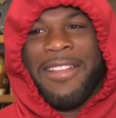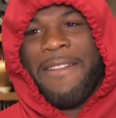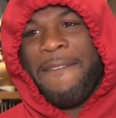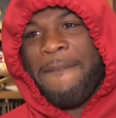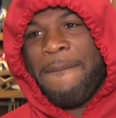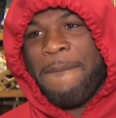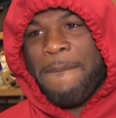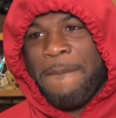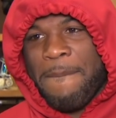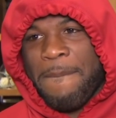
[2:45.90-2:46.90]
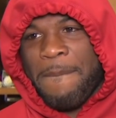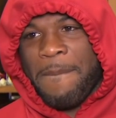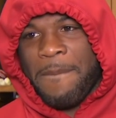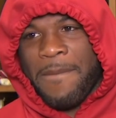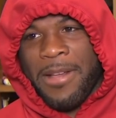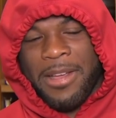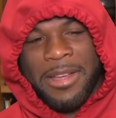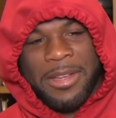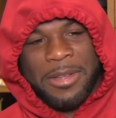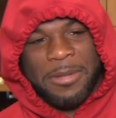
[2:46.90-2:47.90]
offense for you
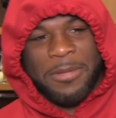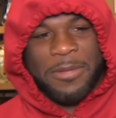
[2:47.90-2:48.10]
though?